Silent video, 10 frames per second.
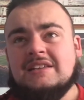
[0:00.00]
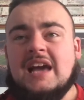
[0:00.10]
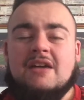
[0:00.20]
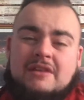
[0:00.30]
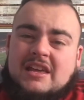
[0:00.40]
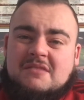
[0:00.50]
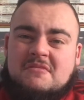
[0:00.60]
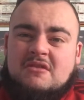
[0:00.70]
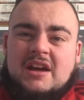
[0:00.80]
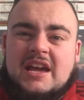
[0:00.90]
Can't really give
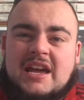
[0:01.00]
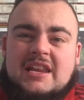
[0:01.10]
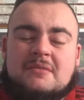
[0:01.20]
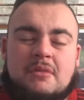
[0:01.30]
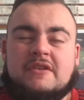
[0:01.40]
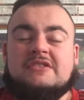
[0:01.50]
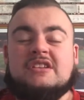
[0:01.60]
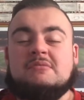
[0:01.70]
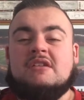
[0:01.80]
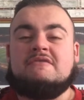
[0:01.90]
him a rating, but if I have
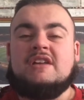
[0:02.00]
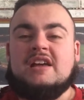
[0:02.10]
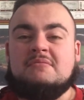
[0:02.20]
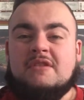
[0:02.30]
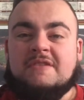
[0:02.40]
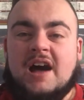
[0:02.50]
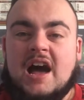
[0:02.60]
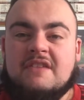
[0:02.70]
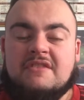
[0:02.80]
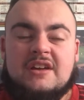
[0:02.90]
to give him anything, I give him a
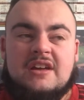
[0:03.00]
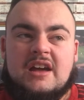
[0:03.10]
5.